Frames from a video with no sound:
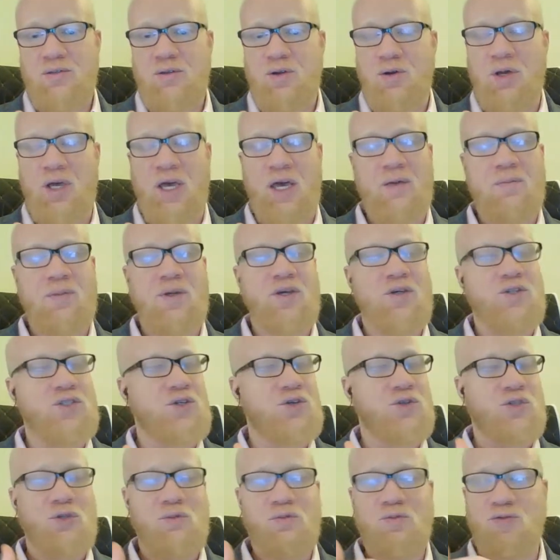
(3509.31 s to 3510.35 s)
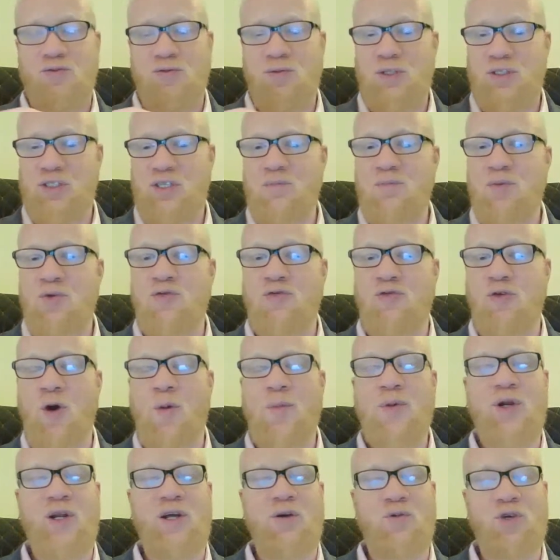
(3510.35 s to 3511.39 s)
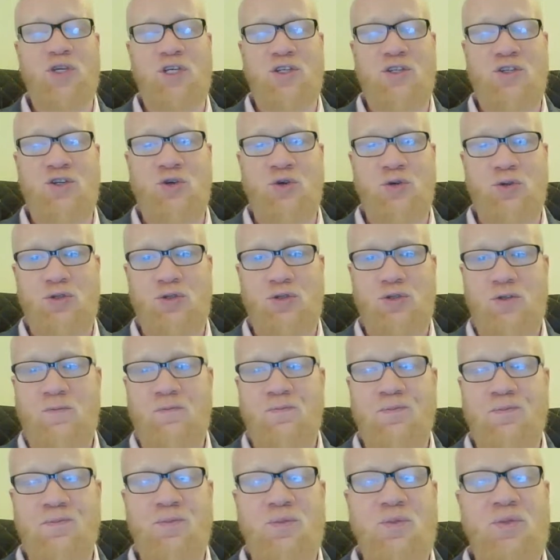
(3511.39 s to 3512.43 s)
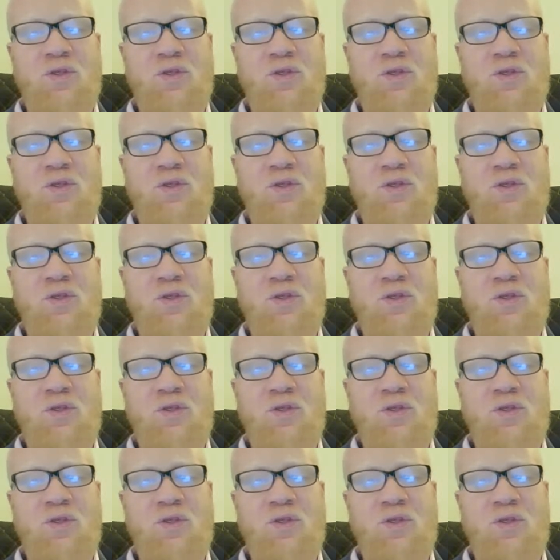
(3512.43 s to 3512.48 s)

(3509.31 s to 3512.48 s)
okay, because there's a simple formula we can use.